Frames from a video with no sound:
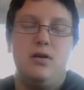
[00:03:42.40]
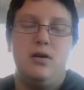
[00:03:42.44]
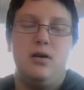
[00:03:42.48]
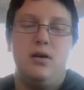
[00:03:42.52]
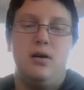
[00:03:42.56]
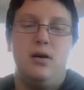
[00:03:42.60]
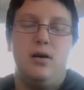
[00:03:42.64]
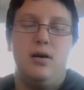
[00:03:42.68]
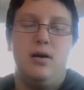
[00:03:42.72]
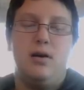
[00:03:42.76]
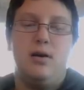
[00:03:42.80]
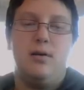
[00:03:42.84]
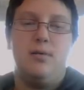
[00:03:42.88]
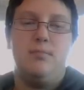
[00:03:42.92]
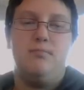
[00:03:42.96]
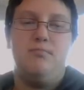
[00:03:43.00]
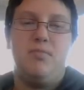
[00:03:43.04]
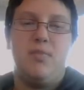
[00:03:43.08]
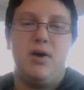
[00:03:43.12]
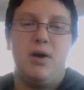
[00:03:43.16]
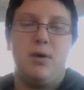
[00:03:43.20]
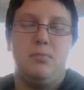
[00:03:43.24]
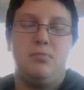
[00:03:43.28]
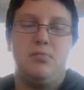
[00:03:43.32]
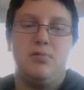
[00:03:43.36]

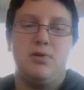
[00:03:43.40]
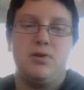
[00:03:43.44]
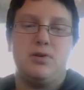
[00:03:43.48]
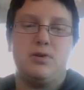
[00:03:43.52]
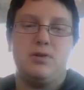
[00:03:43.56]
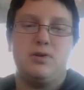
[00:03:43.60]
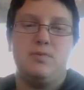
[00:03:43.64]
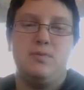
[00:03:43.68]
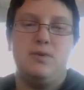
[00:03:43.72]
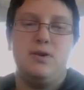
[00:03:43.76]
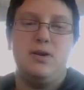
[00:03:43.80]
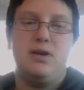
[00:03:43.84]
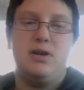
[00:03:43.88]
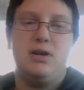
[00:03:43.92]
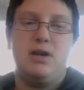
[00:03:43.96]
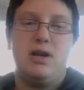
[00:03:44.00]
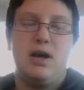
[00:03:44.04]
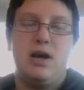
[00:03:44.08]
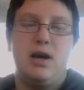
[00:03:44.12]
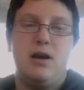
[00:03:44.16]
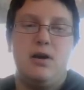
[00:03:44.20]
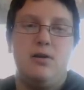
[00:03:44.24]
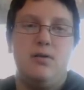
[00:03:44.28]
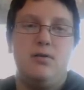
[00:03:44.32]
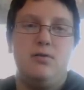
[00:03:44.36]
Um, that brings me to
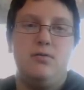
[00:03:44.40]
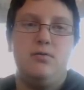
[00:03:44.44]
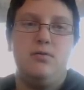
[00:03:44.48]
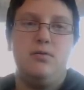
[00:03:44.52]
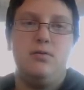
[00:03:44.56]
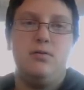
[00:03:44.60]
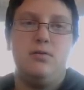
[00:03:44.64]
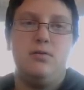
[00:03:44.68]
now.